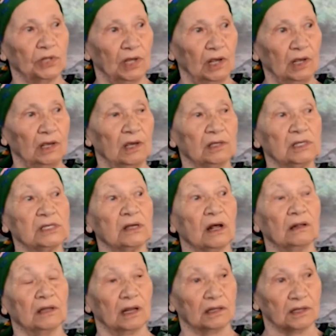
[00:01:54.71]
Everyone
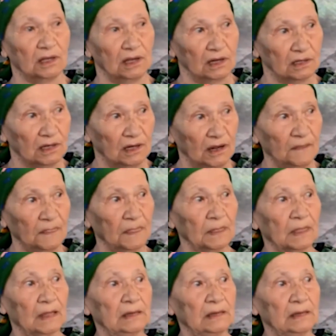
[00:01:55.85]
took a little bag.